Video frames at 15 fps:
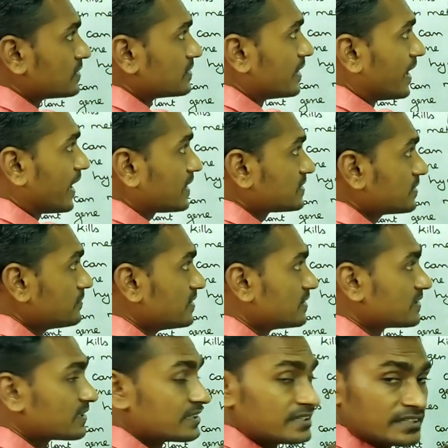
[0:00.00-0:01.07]
the active
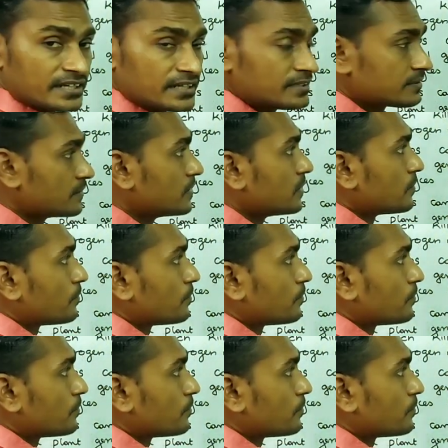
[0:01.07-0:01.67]
ingredient